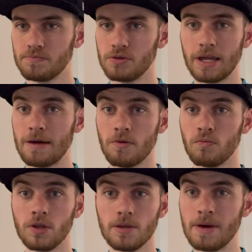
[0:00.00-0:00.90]
You got to have a
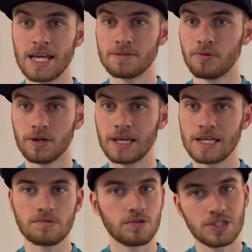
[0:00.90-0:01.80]
really bad supporting
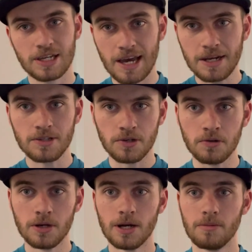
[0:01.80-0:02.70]
cast, which they kind of
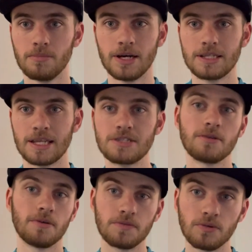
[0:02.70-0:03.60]
do, but they
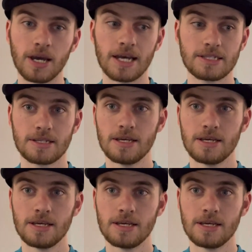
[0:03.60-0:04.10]
still have a few guys.